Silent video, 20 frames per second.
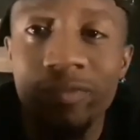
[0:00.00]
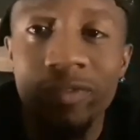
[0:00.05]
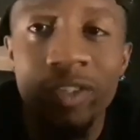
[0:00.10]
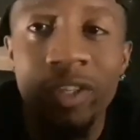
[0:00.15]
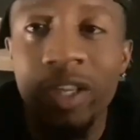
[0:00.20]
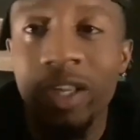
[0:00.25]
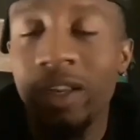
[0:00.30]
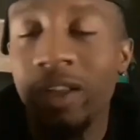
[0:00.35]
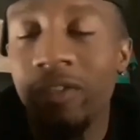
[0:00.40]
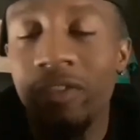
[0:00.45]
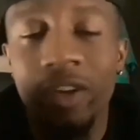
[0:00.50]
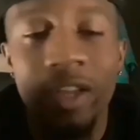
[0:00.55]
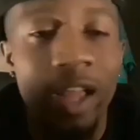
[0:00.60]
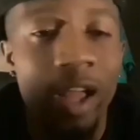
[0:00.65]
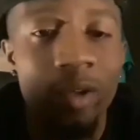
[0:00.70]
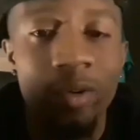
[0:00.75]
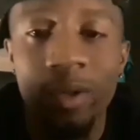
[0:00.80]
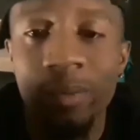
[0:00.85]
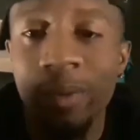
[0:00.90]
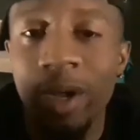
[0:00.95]
You can never
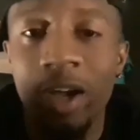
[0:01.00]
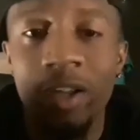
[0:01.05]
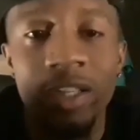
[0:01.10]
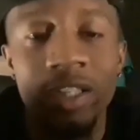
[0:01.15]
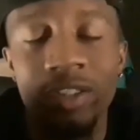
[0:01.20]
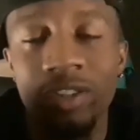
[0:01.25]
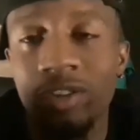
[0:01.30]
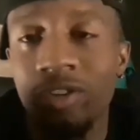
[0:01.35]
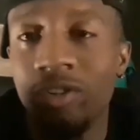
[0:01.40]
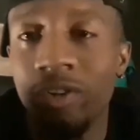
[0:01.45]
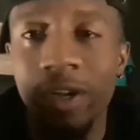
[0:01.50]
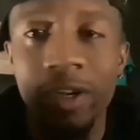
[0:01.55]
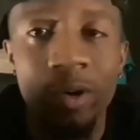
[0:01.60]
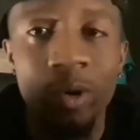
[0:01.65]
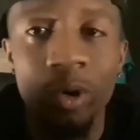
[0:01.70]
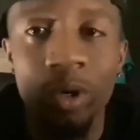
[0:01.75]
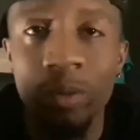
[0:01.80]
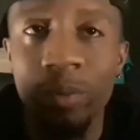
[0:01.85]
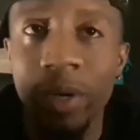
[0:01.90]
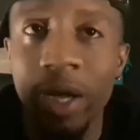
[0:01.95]
count him out. He's a great
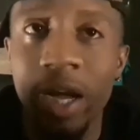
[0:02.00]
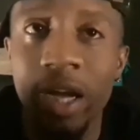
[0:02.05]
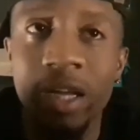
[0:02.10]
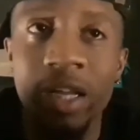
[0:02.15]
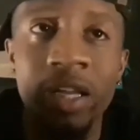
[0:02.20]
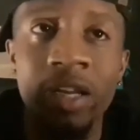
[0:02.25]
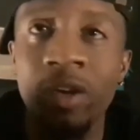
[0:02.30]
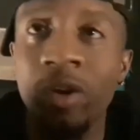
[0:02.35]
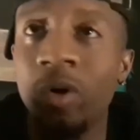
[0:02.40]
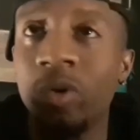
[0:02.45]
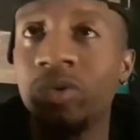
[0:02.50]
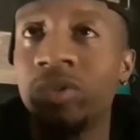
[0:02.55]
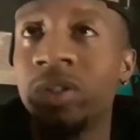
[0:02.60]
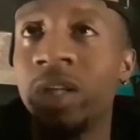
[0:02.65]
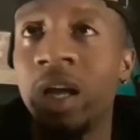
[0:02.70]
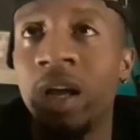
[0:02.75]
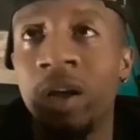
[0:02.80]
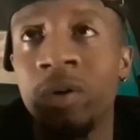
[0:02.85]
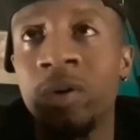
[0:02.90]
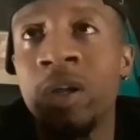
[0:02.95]
quarterback. He knows
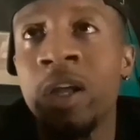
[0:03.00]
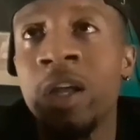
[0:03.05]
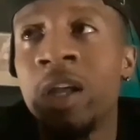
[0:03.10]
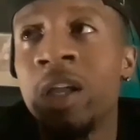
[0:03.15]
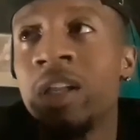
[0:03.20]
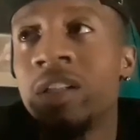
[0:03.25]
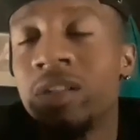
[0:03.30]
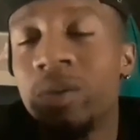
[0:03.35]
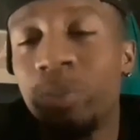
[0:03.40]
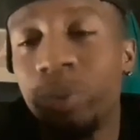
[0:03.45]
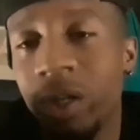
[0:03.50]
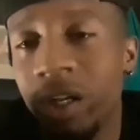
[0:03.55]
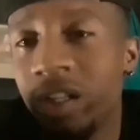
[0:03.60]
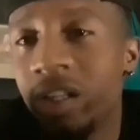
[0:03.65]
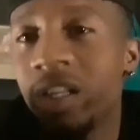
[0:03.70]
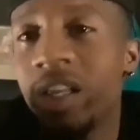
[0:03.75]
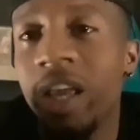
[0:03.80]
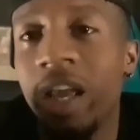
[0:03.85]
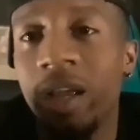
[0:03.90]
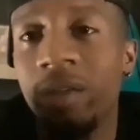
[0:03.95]
how to play
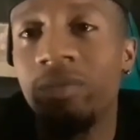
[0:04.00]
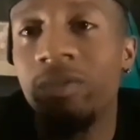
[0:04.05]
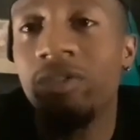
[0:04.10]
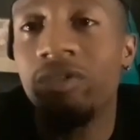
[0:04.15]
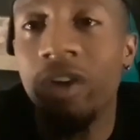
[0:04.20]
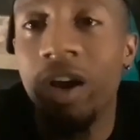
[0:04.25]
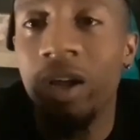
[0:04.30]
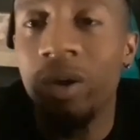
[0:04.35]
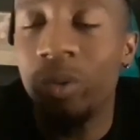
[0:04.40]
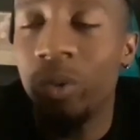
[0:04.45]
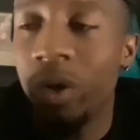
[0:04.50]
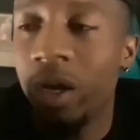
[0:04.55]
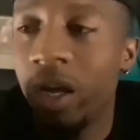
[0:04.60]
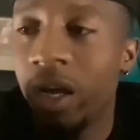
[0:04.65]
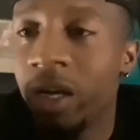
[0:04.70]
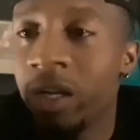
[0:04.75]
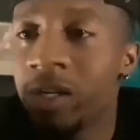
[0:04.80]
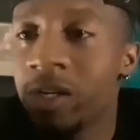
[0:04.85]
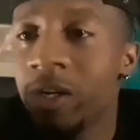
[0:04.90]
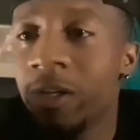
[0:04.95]
the game the right
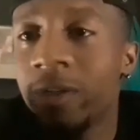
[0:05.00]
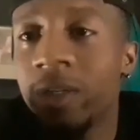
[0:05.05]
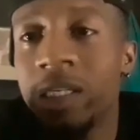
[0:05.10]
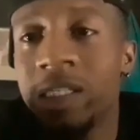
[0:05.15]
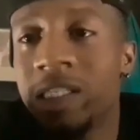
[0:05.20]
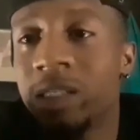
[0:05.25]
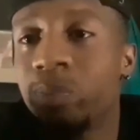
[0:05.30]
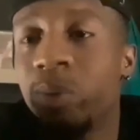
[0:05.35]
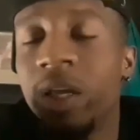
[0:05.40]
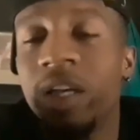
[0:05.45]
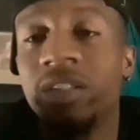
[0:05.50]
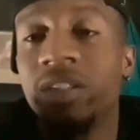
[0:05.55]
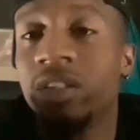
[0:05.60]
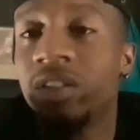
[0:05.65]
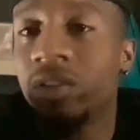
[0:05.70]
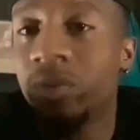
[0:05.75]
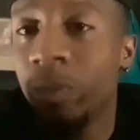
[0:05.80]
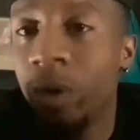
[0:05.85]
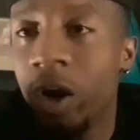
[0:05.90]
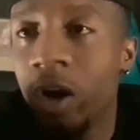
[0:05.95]
way. He plays it
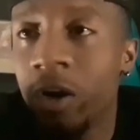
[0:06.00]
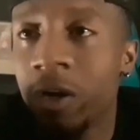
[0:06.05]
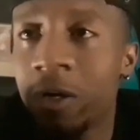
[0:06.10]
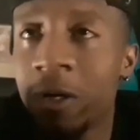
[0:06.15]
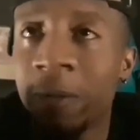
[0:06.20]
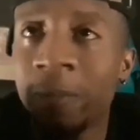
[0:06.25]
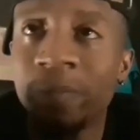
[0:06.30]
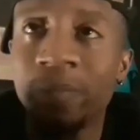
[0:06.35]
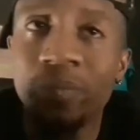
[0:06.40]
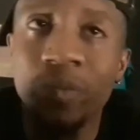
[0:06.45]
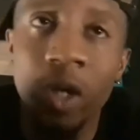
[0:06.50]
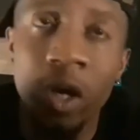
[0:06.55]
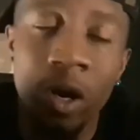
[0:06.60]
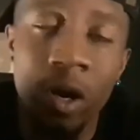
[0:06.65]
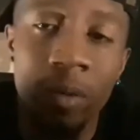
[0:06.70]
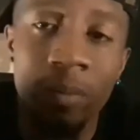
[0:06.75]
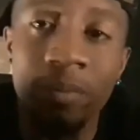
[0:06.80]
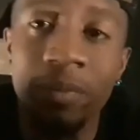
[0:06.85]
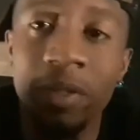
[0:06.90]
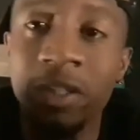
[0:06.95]
smart,
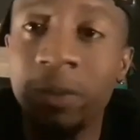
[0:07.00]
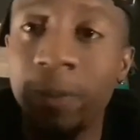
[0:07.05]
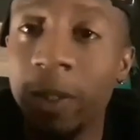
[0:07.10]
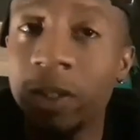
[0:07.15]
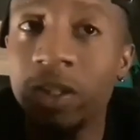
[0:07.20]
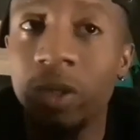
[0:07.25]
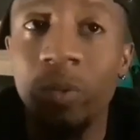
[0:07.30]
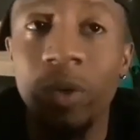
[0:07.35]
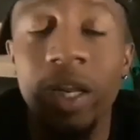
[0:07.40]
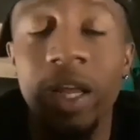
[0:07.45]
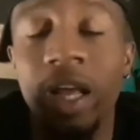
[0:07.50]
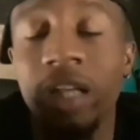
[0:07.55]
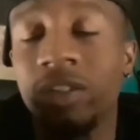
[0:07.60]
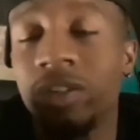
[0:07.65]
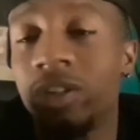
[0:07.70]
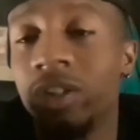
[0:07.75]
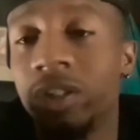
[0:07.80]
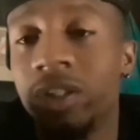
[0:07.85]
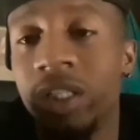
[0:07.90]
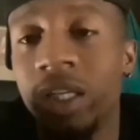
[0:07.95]
especially when he has a
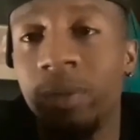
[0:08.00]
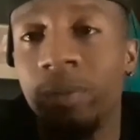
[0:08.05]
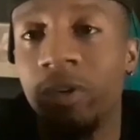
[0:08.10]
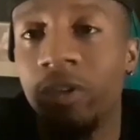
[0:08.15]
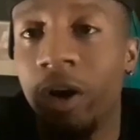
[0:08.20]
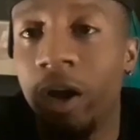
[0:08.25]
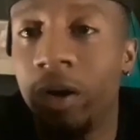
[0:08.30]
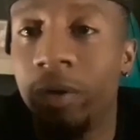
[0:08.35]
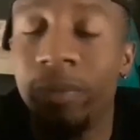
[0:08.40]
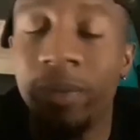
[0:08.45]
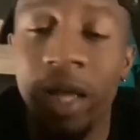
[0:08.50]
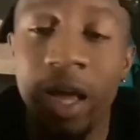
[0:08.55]
good team around him.